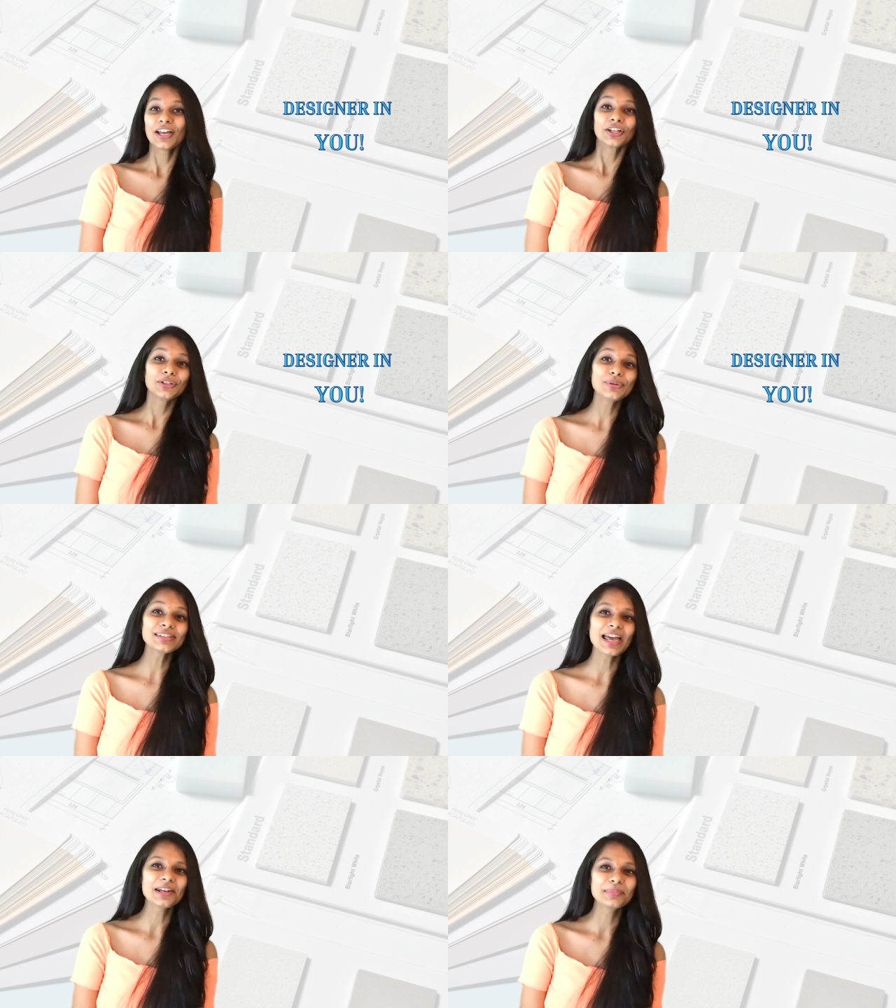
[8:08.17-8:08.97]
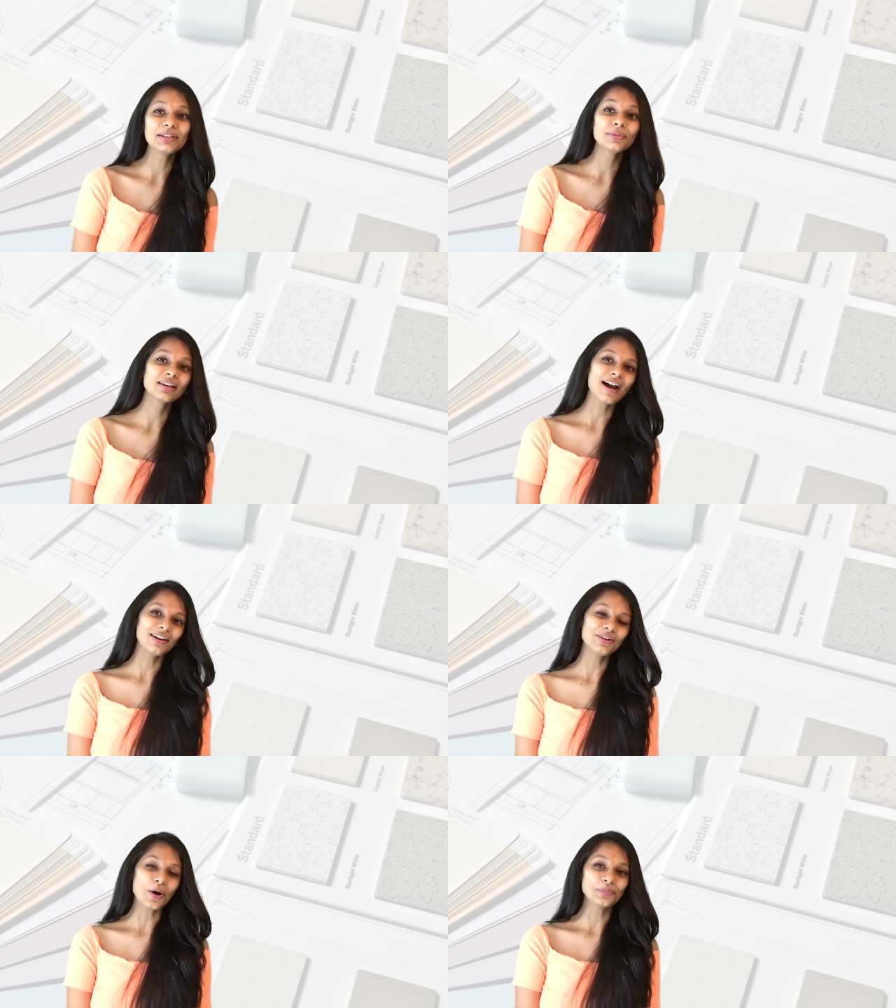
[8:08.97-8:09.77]
Do send me the
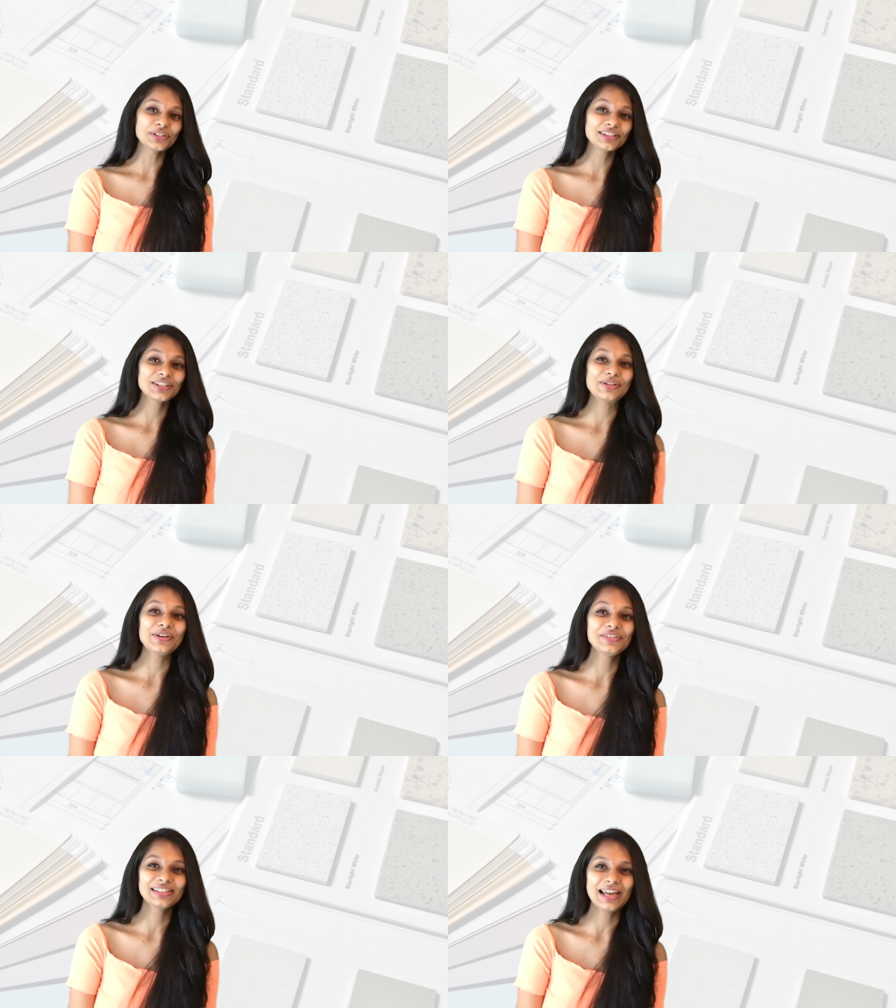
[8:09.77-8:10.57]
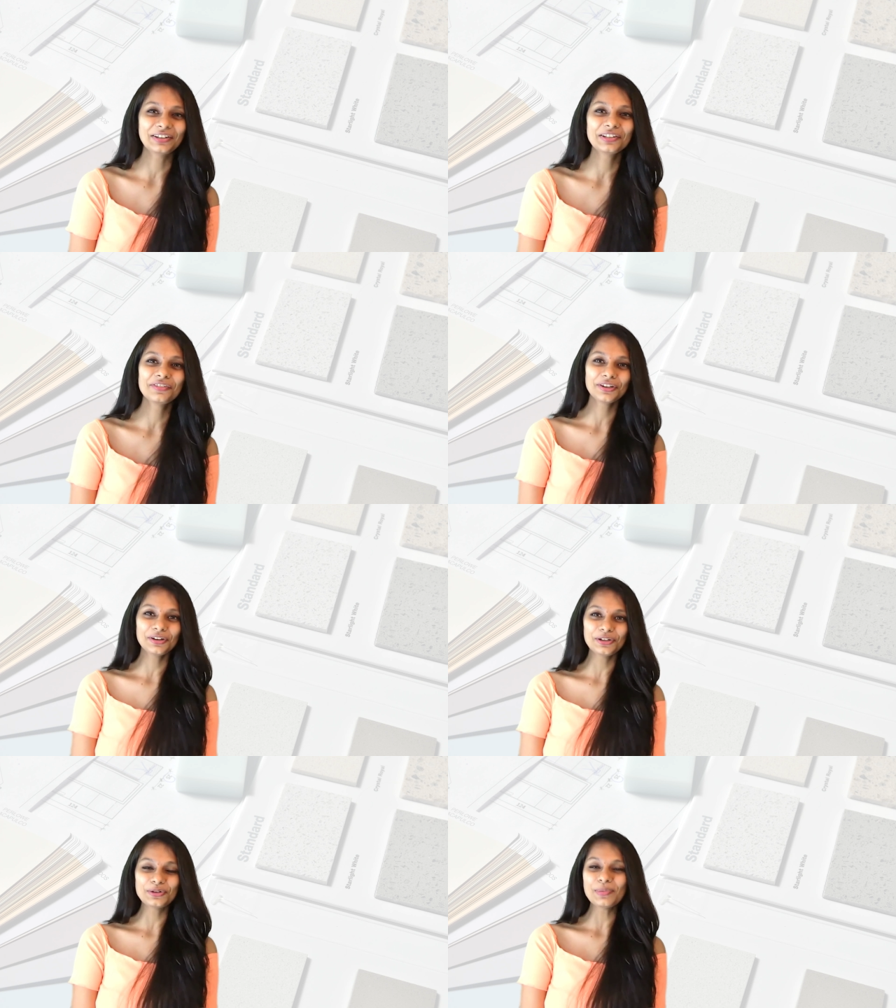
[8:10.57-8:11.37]
color options that you have selected for your
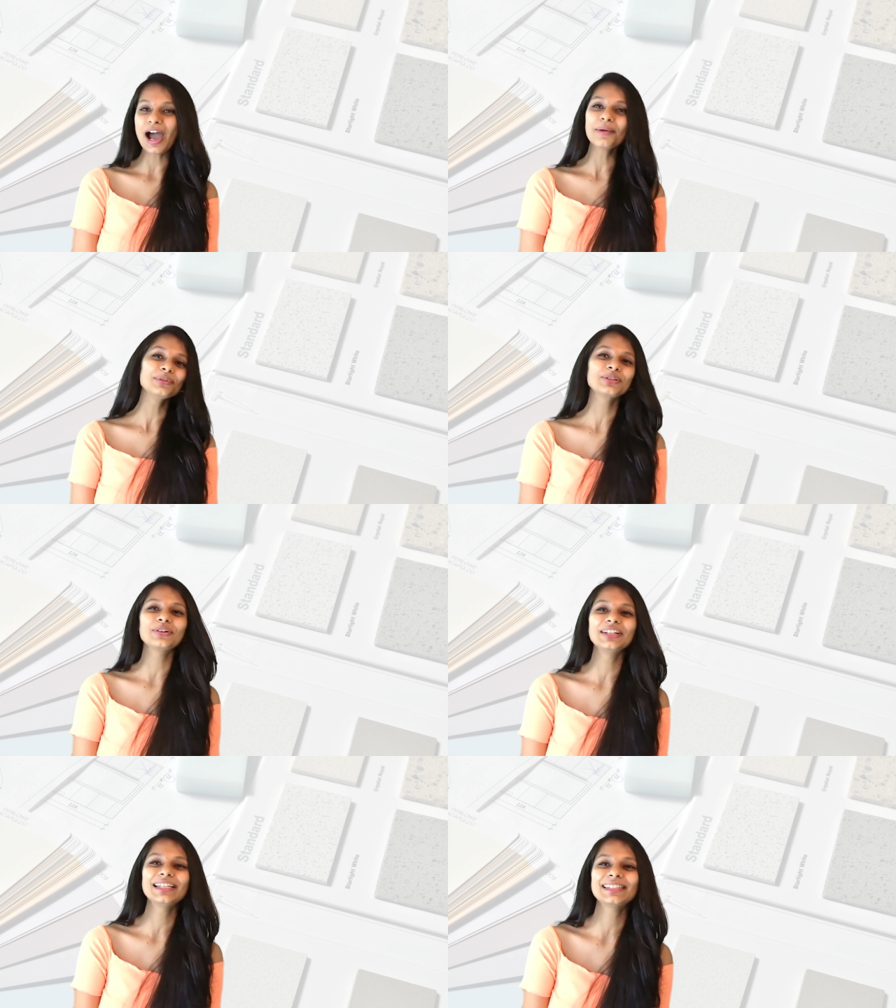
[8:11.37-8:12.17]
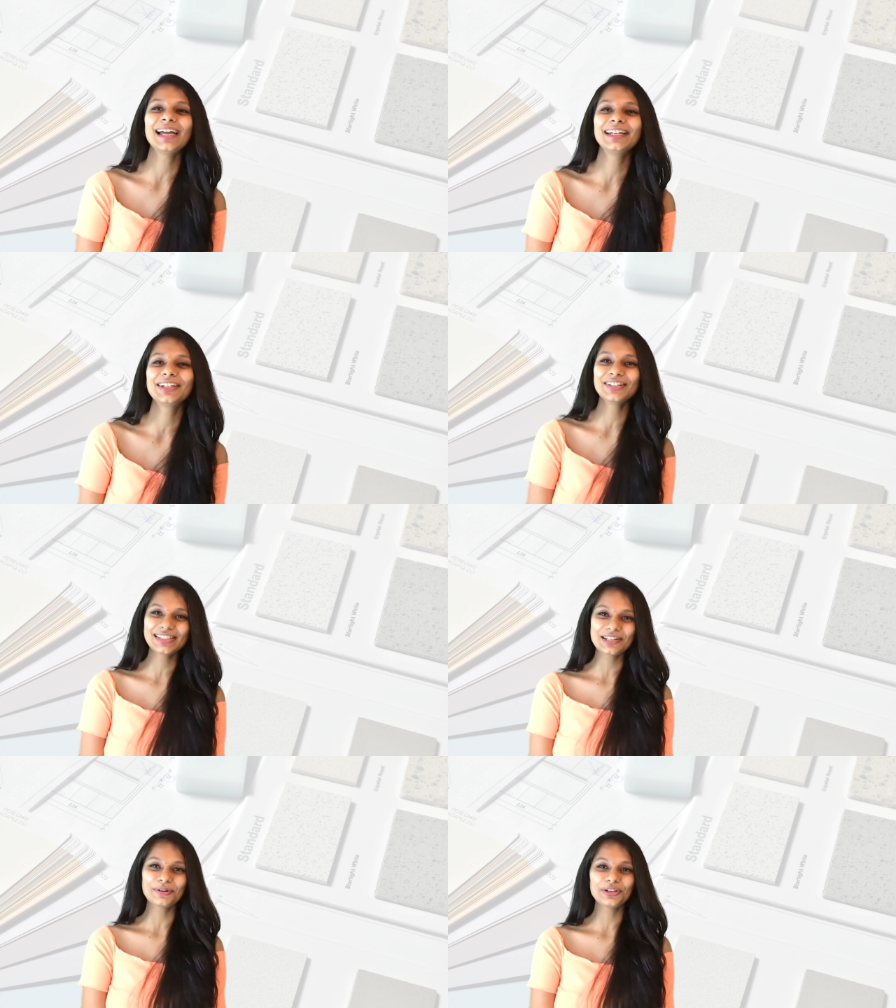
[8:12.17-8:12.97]
room. I'm so excited to
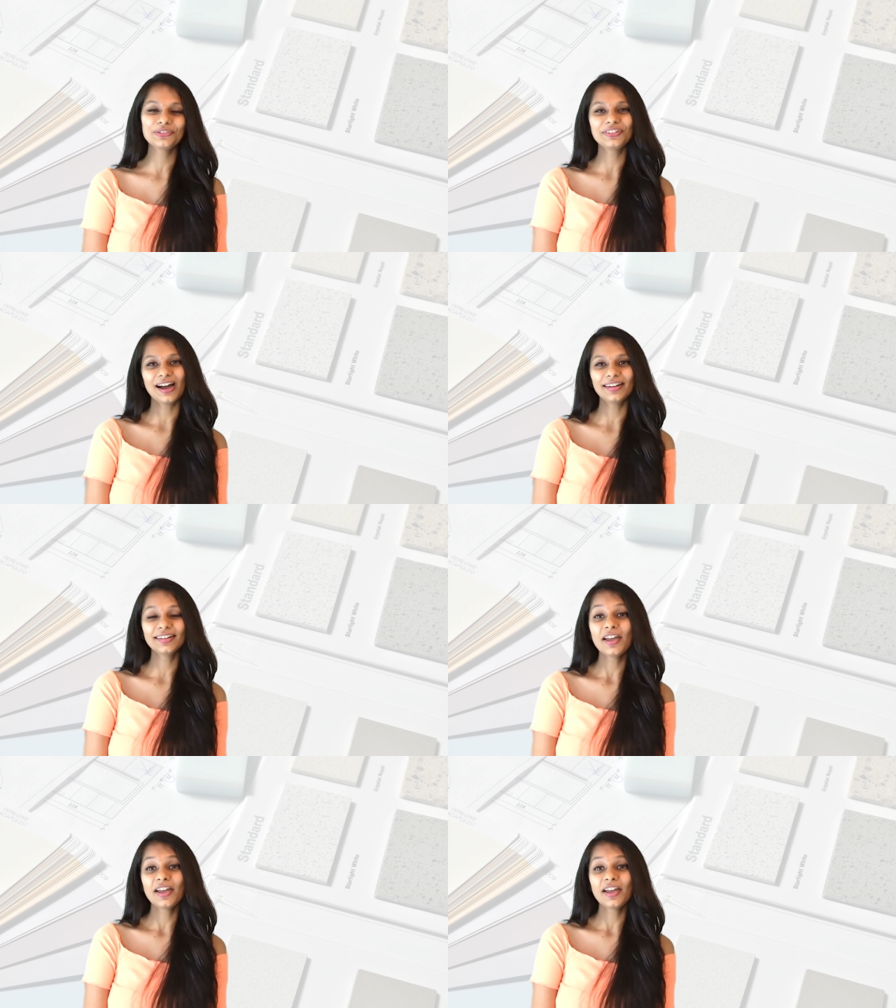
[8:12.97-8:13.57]
see what you've done.